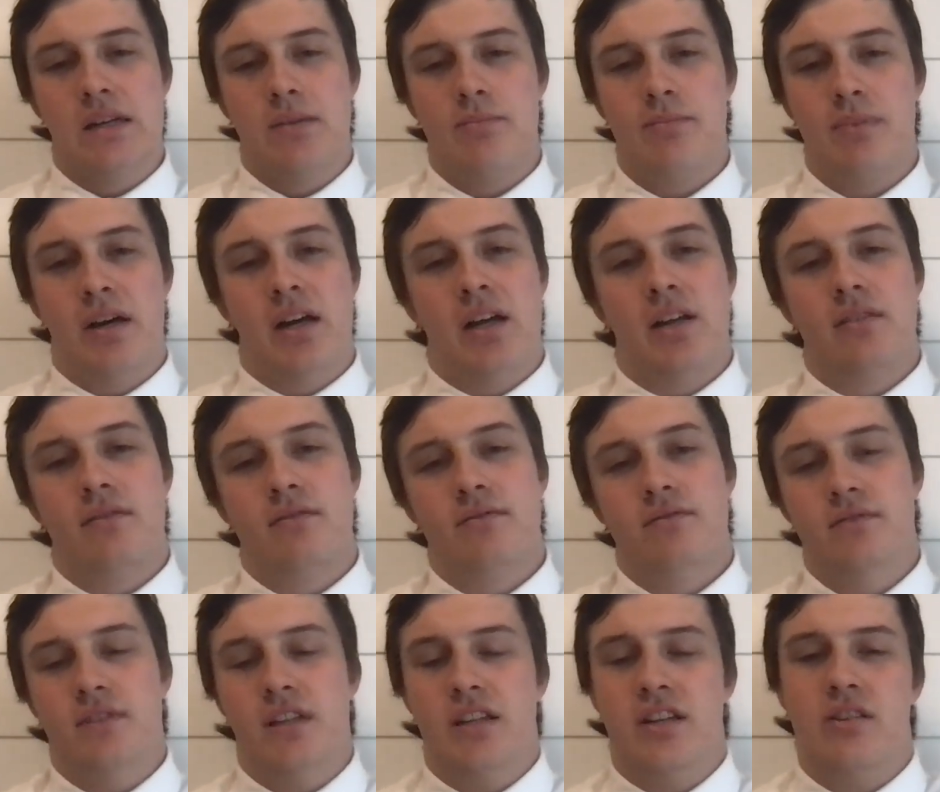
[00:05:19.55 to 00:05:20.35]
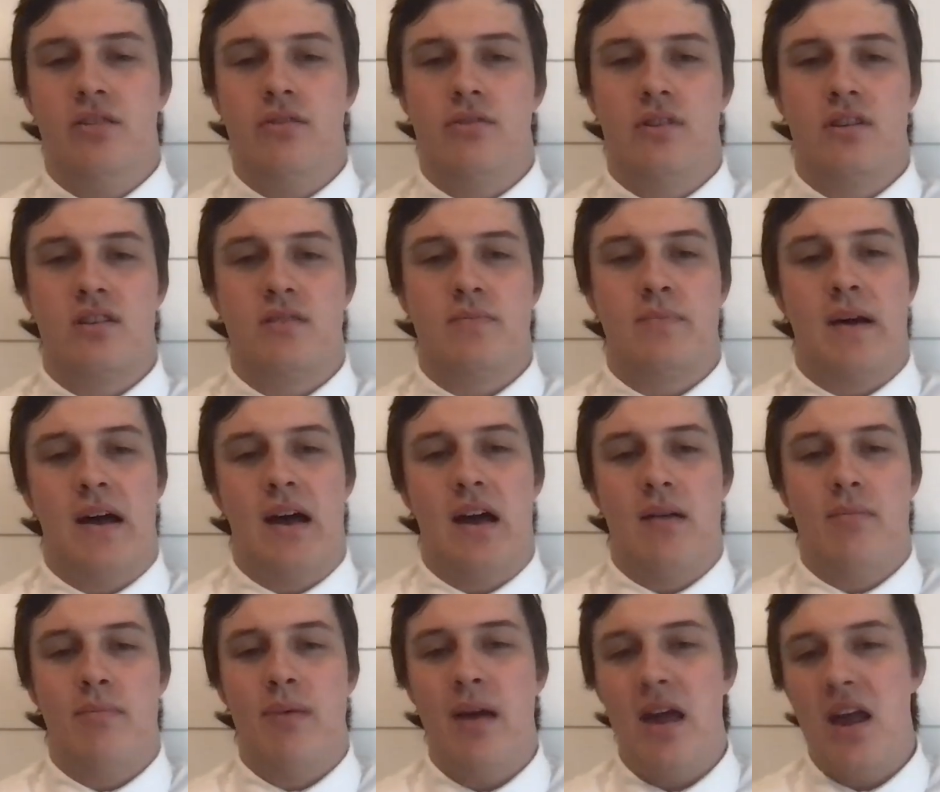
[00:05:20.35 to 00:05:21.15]
but they do this
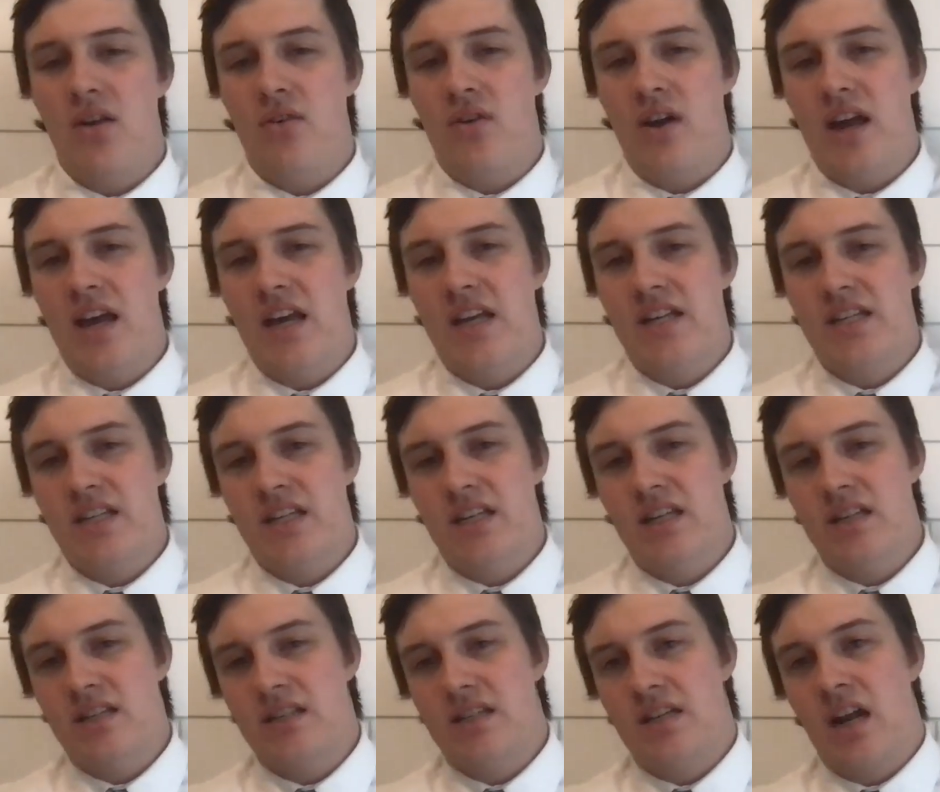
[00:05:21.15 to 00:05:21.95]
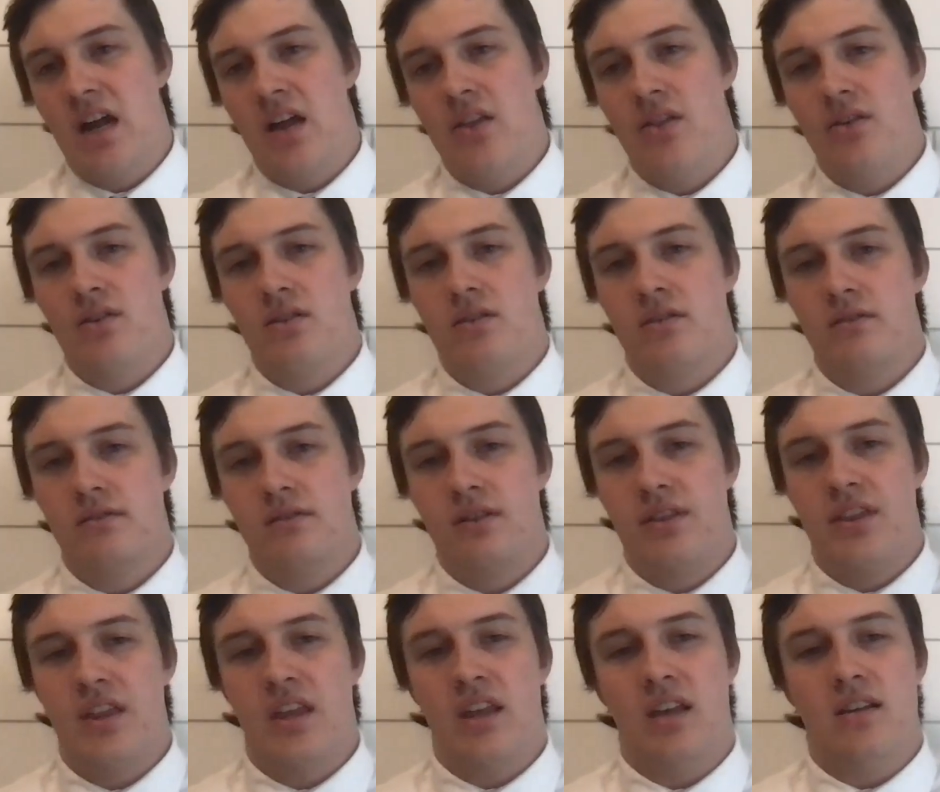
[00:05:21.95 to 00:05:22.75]
by pay raises and other
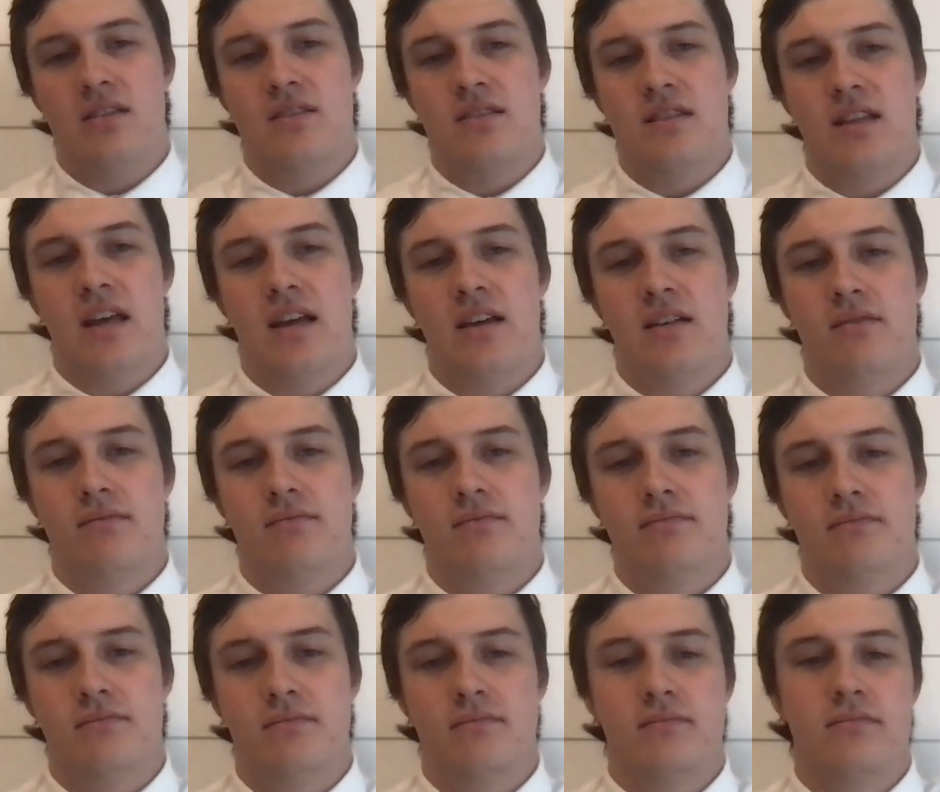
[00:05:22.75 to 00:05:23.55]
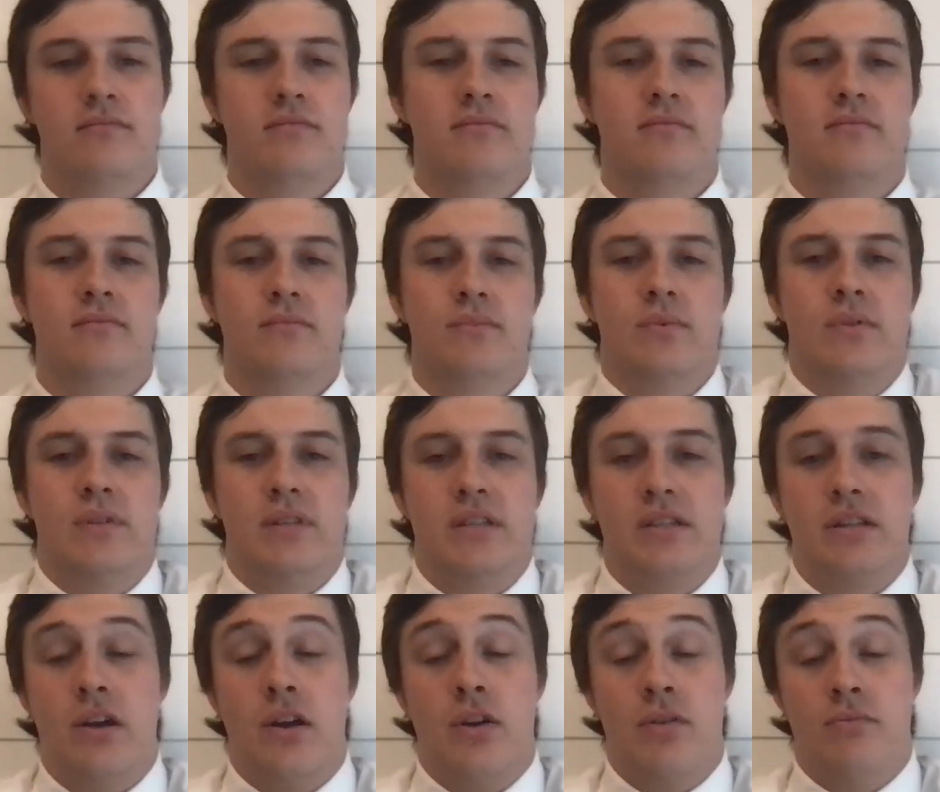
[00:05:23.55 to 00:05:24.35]
things that
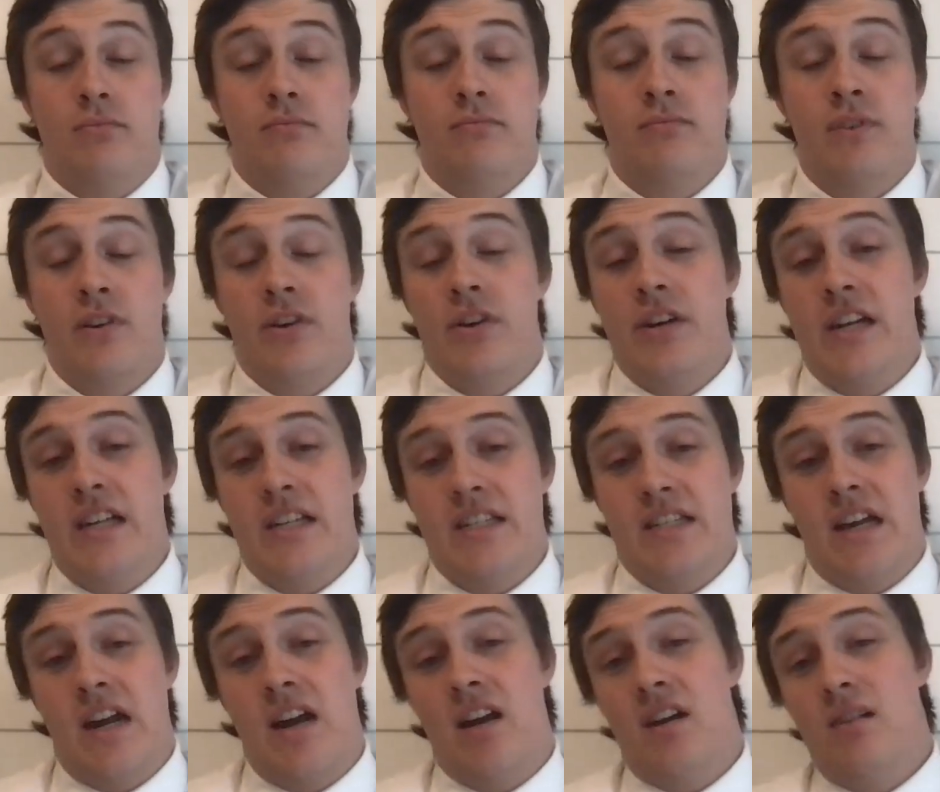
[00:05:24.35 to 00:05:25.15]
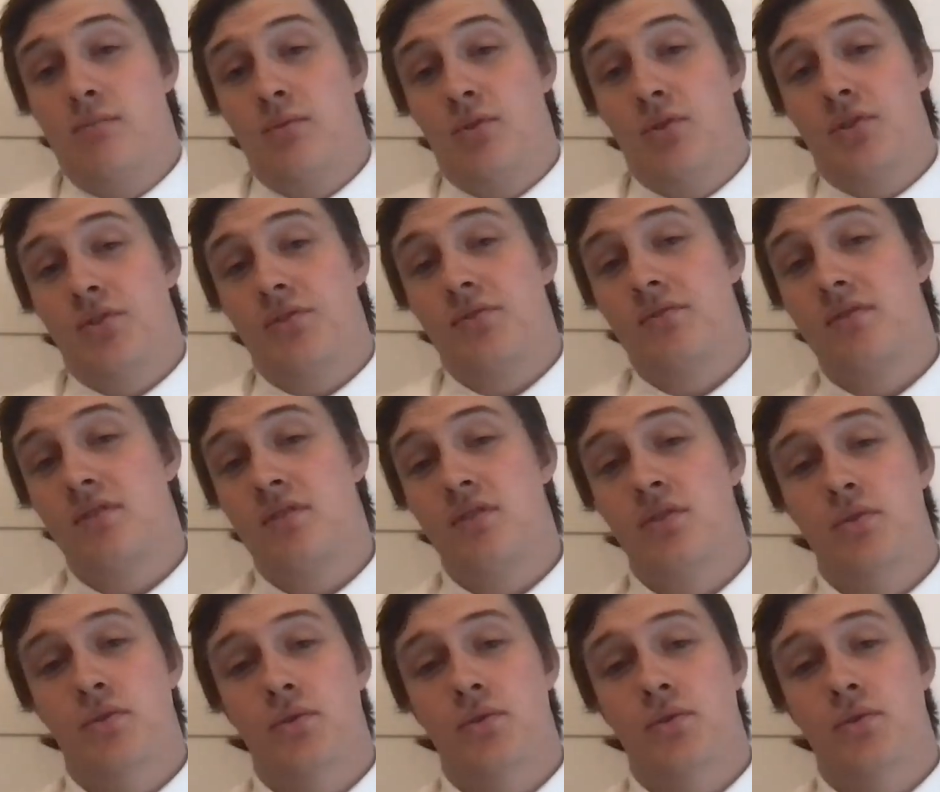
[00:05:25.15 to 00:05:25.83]
are very desirable